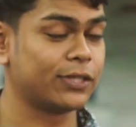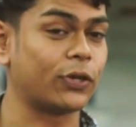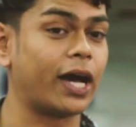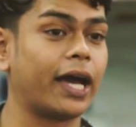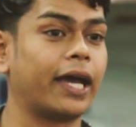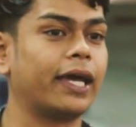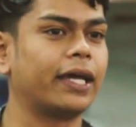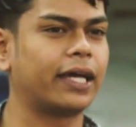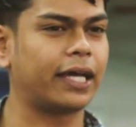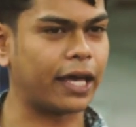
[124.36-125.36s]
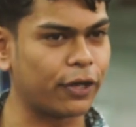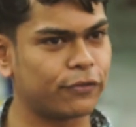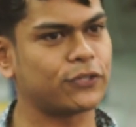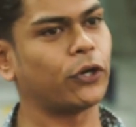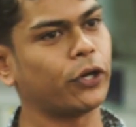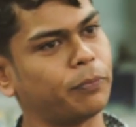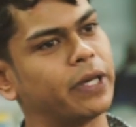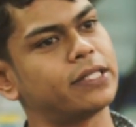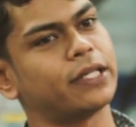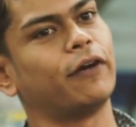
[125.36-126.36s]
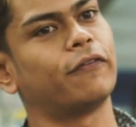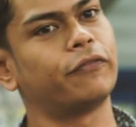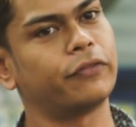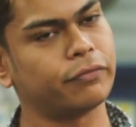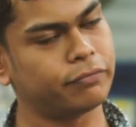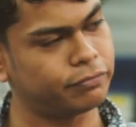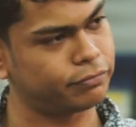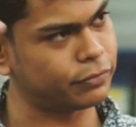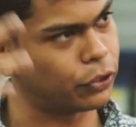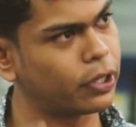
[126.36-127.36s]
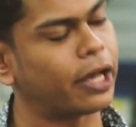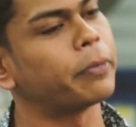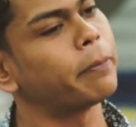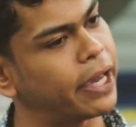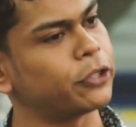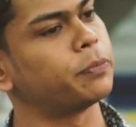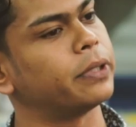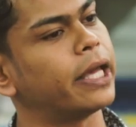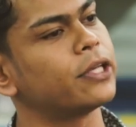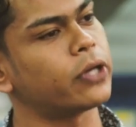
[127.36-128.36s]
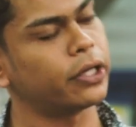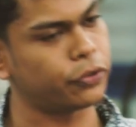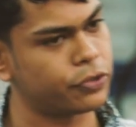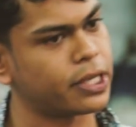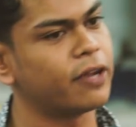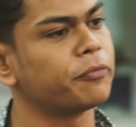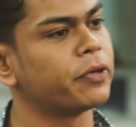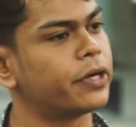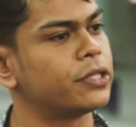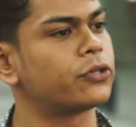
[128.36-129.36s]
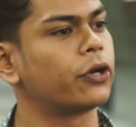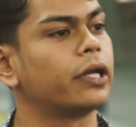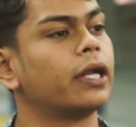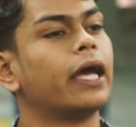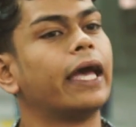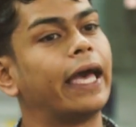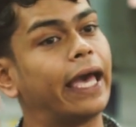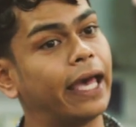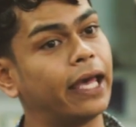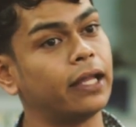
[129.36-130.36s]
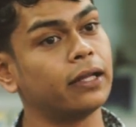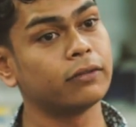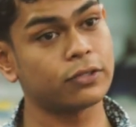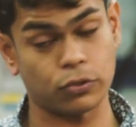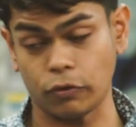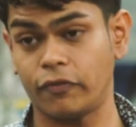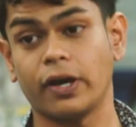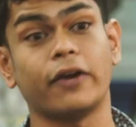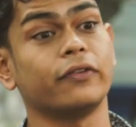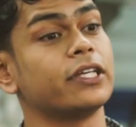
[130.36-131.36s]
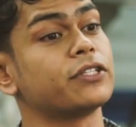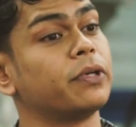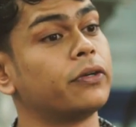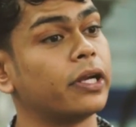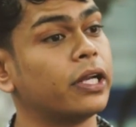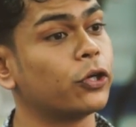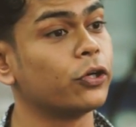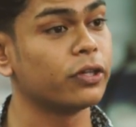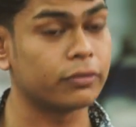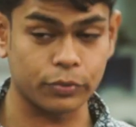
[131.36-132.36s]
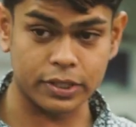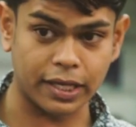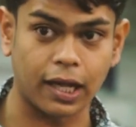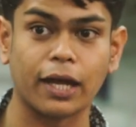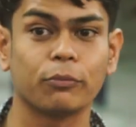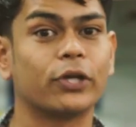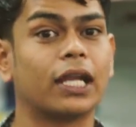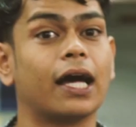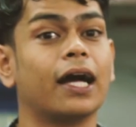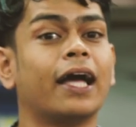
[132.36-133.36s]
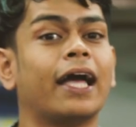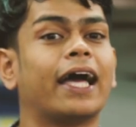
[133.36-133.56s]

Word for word: So I kind of saw myself, you know, coming back to Penang. So I had to resign from my restaurant. And so far, everything has been running good. We say Alhamdulillah.